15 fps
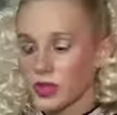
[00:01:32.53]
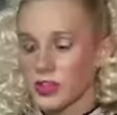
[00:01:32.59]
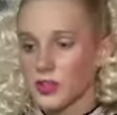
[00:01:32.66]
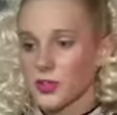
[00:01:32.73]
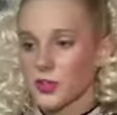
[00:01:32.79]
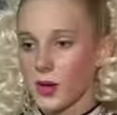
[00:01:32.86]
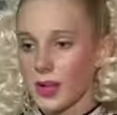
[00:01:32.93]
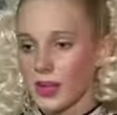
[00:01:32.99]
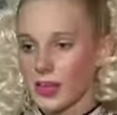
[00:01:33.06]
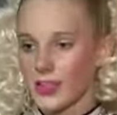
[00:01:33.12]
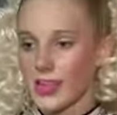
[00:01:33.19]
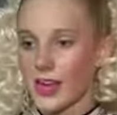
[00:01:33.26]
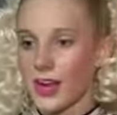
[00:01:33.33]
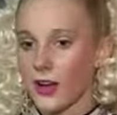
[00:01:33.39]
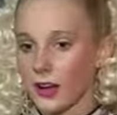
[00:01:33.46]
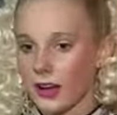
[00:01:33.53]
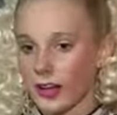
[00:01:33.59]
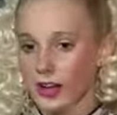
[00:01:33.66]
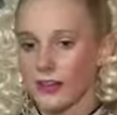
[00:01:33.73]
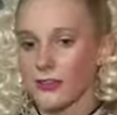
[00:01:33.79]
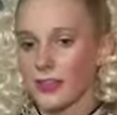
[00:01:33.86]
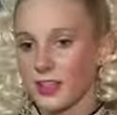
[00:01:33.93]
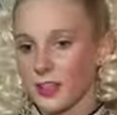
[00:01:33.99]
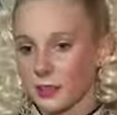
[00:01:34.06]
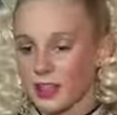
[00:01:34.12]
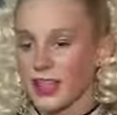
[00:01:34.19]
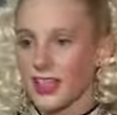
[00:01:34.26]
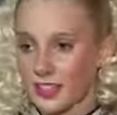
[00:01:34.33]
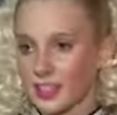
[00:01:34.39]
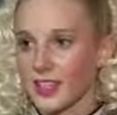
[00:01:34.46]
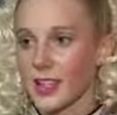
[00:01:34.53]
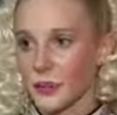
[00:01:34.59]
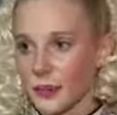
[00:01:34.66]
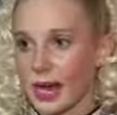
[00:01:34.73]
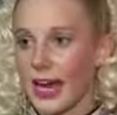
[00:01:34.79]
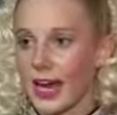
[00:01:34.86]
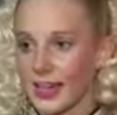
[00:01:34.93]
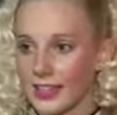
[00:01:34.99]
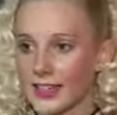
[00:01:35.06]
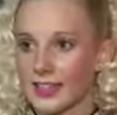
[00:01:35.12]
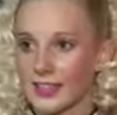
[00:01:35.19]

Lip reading: Worlds twice now and I really would like to go back.